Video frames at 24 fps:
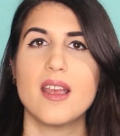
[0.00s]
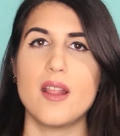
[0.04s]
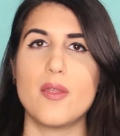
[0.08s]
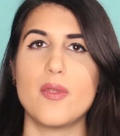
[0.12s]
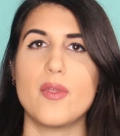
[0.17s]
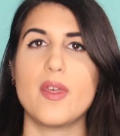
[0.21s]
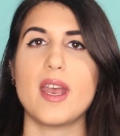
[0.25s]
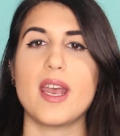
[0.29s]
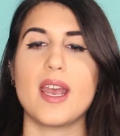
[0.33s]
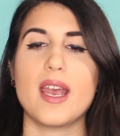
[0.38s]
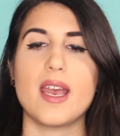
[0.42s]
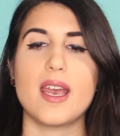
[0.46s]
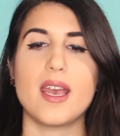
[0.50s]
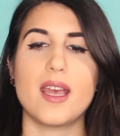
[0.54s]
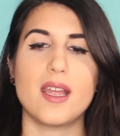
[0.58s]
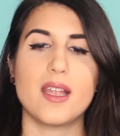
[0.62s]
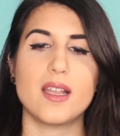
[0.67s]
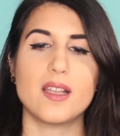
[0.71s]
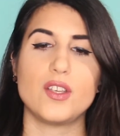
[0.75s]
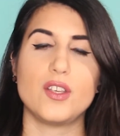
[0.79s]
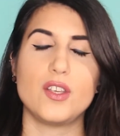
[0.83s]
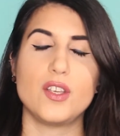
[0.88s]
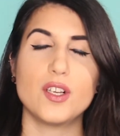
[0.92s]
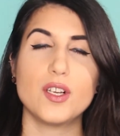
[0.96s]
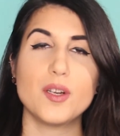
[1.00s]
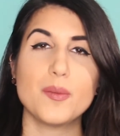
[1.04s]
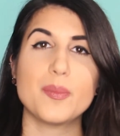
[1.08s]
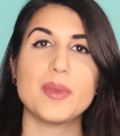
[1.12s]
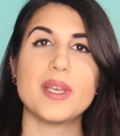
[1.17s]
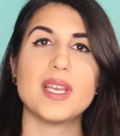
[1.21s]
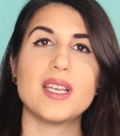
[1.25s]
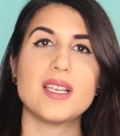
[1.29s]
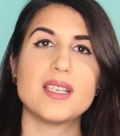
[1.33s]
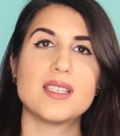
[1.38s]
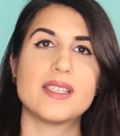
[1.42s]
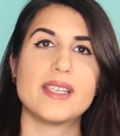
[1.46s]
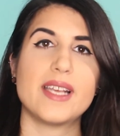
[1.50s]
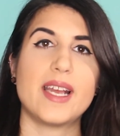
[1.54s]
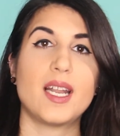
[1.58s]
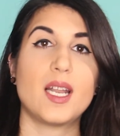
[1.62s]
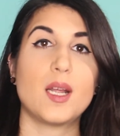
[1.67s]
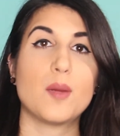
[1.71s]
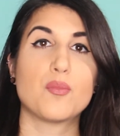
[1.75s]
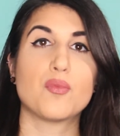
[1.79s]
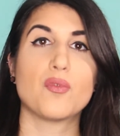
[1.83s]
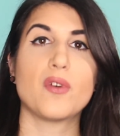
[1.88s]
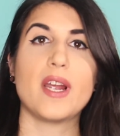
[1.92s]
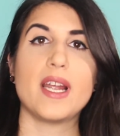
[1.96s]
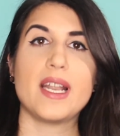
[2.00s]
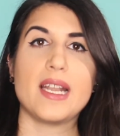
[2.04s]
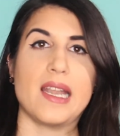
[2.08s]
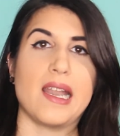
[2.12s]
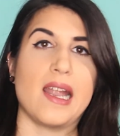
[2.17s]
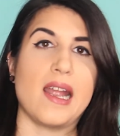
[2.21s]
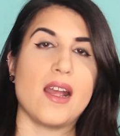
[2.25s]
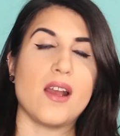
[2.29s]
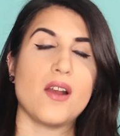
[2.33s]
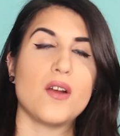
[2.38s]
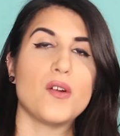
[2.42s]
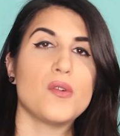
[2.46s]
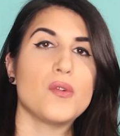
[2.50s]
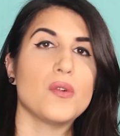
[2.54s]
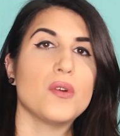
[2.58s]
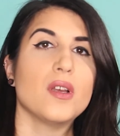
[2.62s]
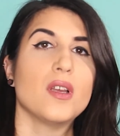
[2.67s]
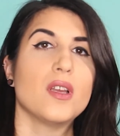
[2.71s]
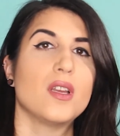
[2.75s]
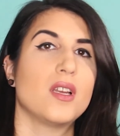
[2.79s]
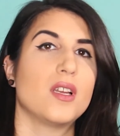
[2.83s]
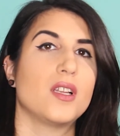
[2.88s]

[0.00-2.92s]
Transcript: that you're being set up right now